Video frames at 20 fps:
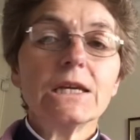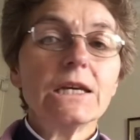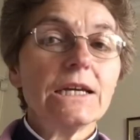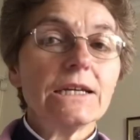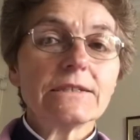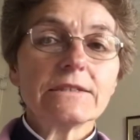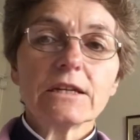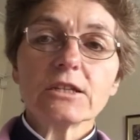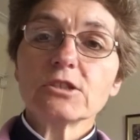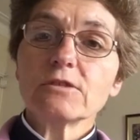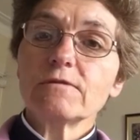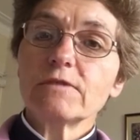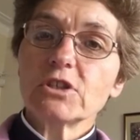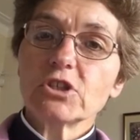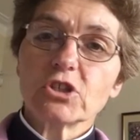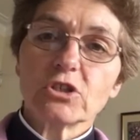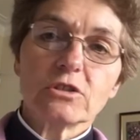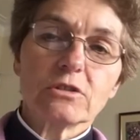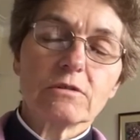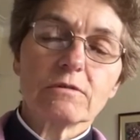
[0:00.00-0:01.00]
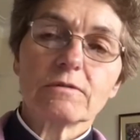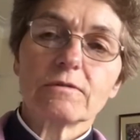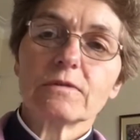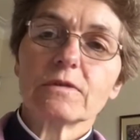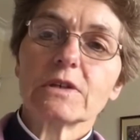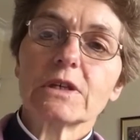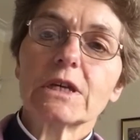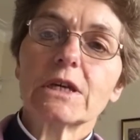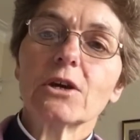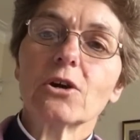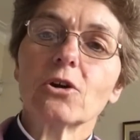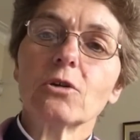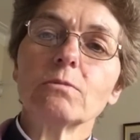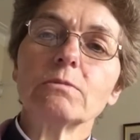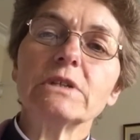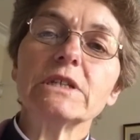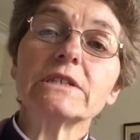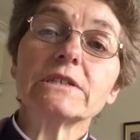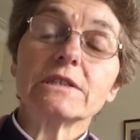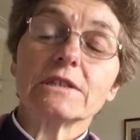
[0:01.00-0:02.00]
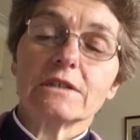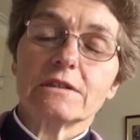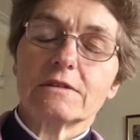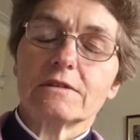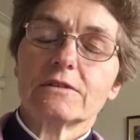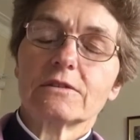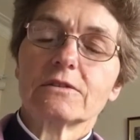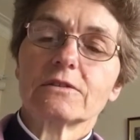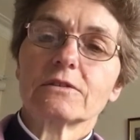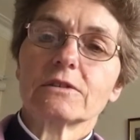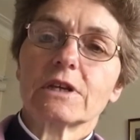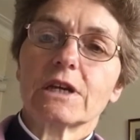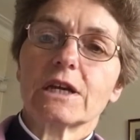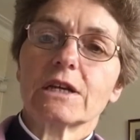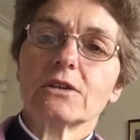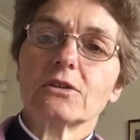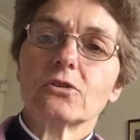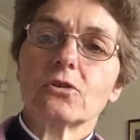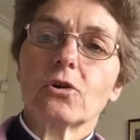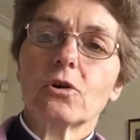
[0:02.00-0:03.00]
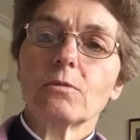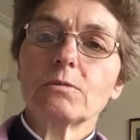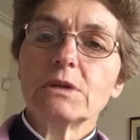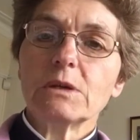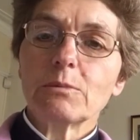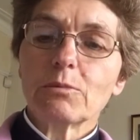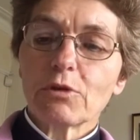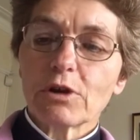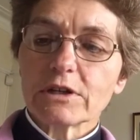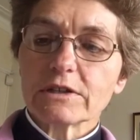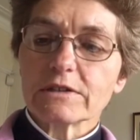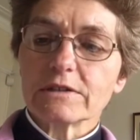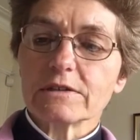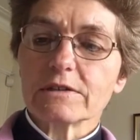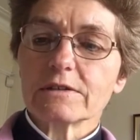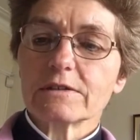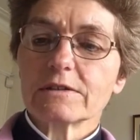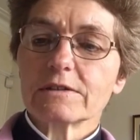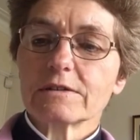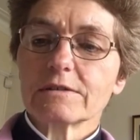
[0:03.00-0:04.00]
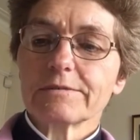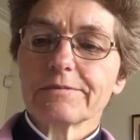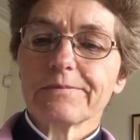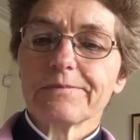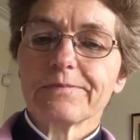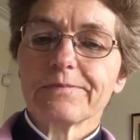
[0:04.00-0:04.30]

It's such a vision of omniscience and omnipresence.